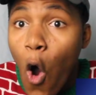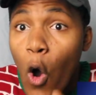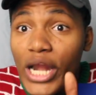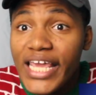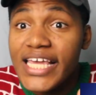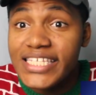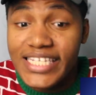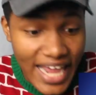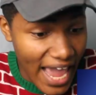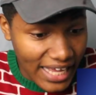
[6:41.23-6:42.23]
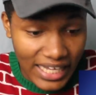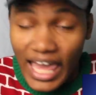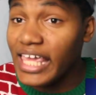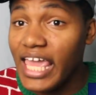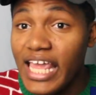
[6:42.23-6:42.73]
On his neck,
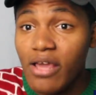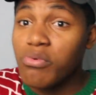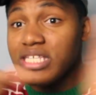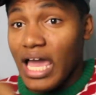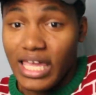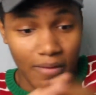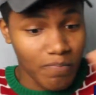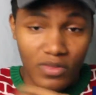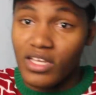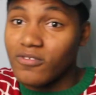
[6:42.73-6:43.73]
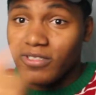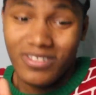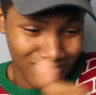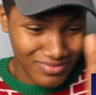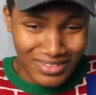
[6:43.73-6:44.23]
like, and it was like a
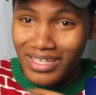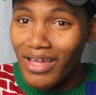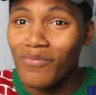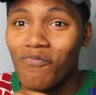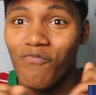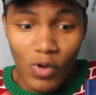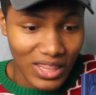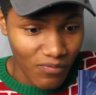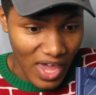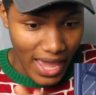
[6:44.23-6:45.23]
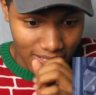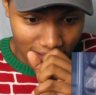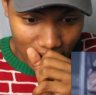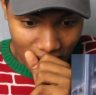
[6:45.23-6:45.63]
really fast.